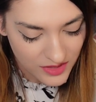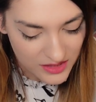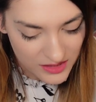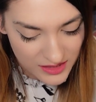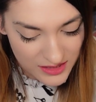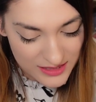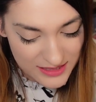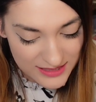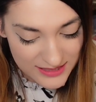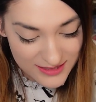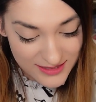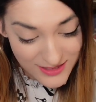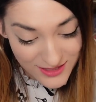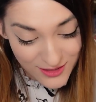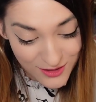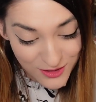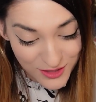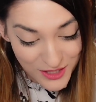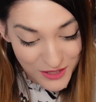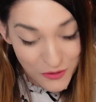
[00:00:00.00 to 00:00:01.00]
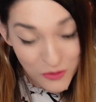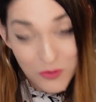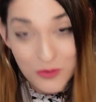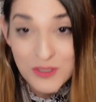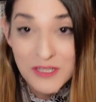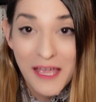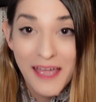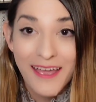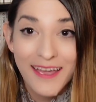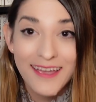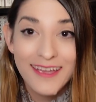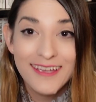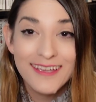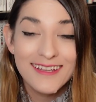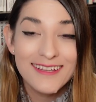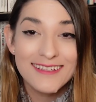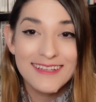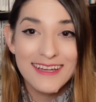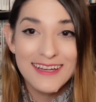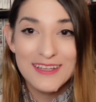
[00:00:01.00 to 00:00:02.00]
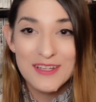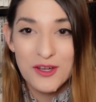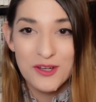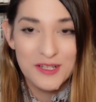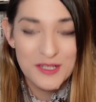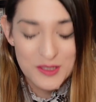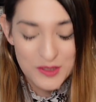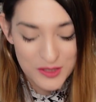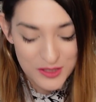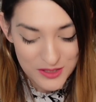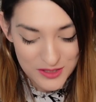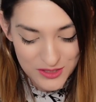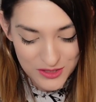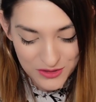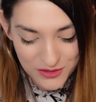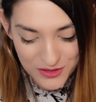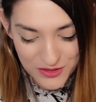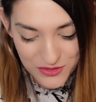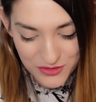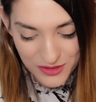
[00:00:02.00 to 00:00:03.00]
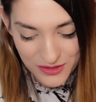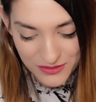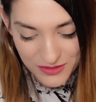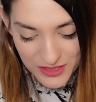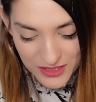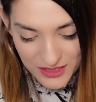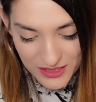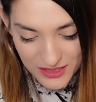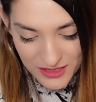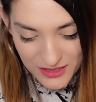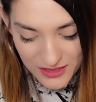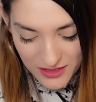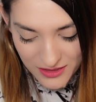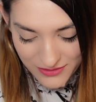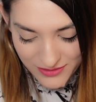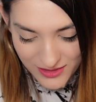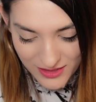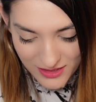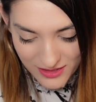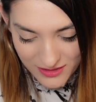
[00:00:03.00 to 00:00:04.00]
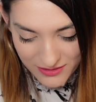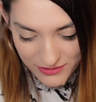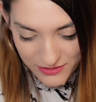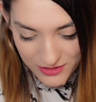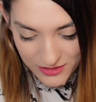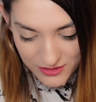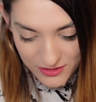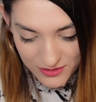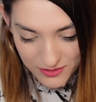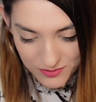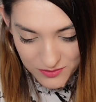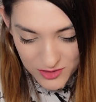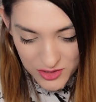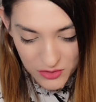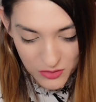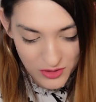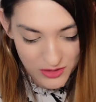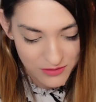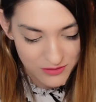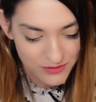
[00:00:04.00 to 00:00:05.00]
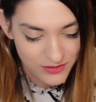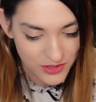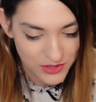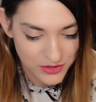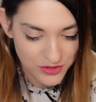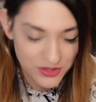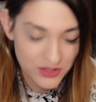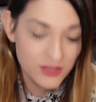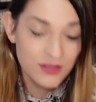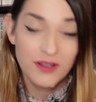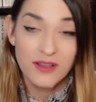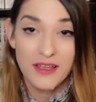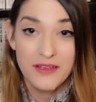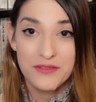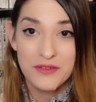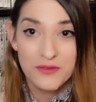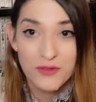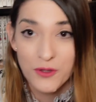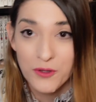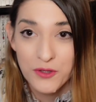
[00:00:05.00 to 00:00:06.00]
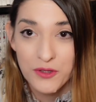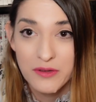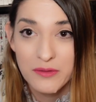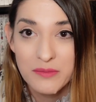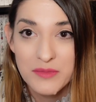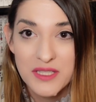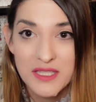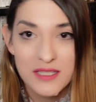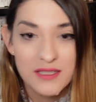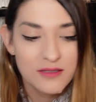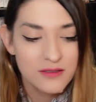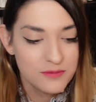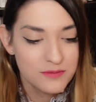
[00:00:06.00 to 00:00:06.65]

It's still cute. I honestly still enjoy reading it even after 12 or 11 volumes.